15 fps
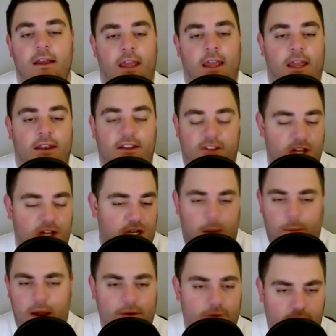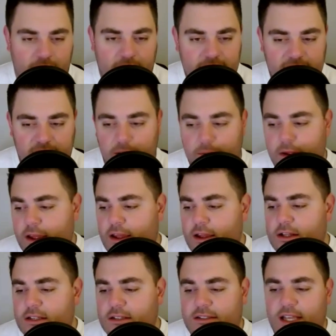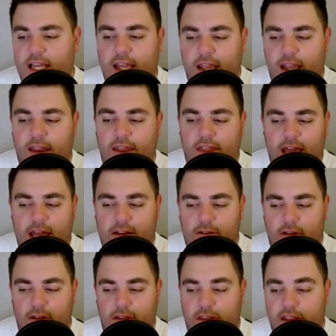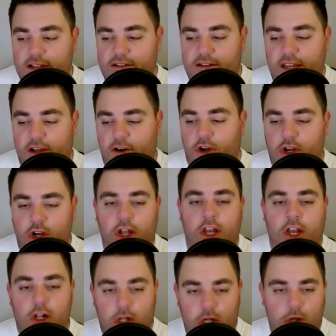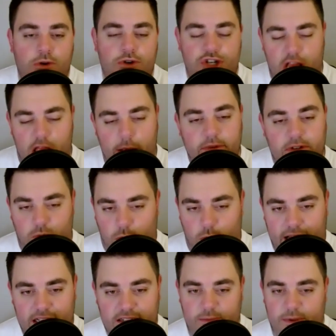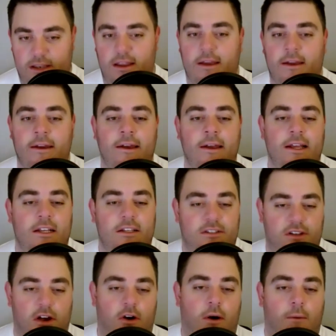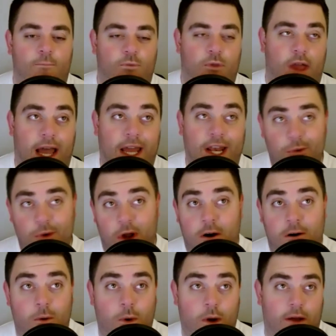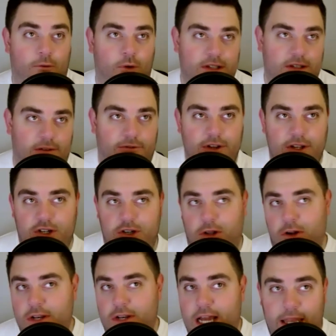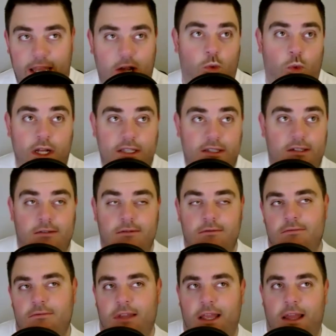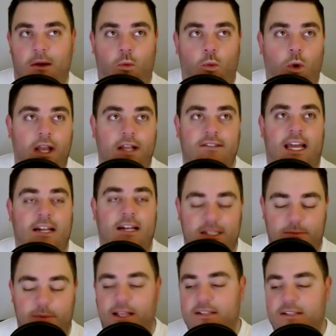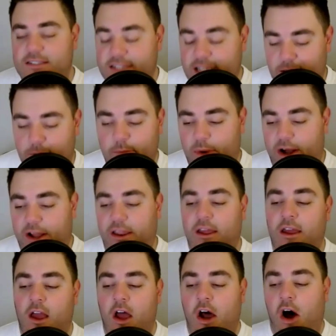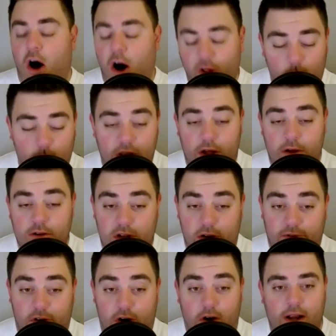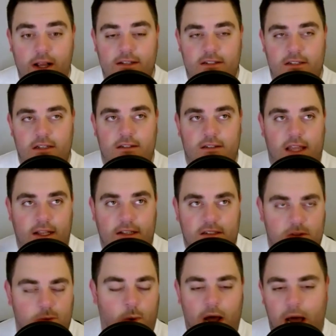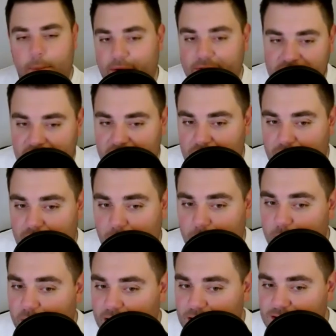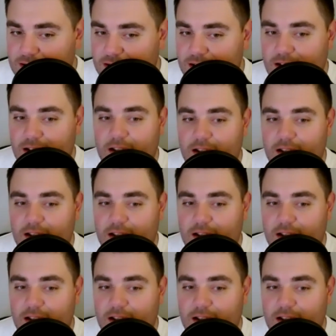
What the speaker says: and does a good job covering that team, say that this deal could include James Wiseman. So I don't know if it's official or not, like what exactly is being sent, but all that we know so far is it's a swap of second round picks